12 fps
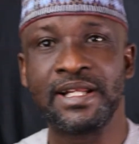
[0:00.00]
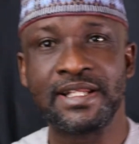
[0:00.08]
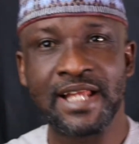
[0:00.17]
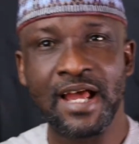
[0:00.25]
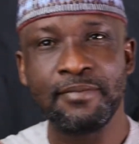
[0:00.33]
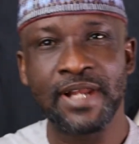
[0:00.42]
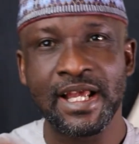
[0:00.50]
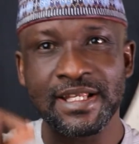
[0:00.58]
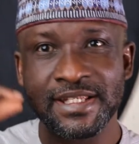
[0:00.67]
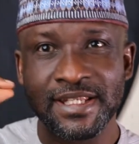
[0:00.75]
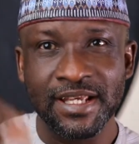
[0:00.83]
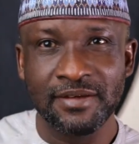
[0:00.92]
the time that
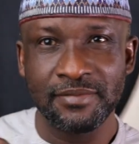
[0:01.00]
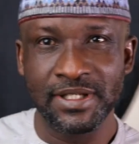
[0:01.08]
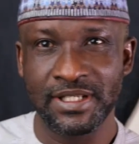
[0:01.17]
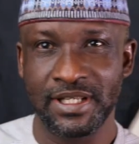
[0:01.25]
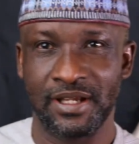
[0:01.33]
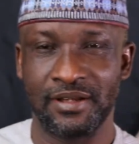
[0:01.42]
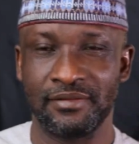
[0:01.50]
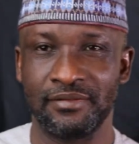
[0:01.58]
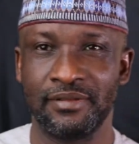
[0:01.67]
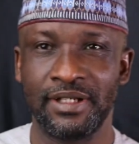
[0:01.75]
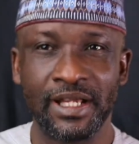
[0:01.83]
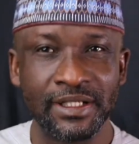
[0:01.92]
same leader
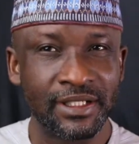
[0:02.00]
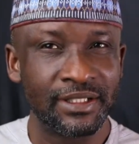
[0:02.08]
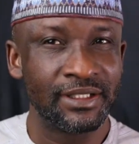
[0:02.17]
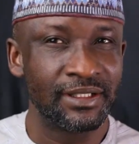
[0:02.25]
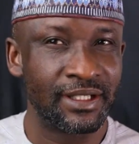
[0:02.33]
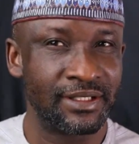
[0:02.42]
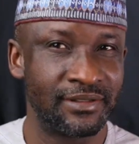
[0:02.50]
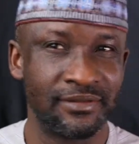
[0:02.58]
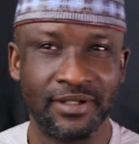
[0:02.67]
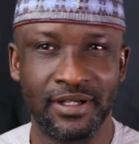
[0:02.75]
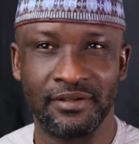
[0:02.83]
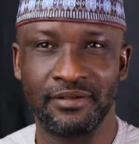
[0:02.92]
landed in
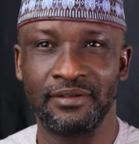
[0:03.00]
Nigeria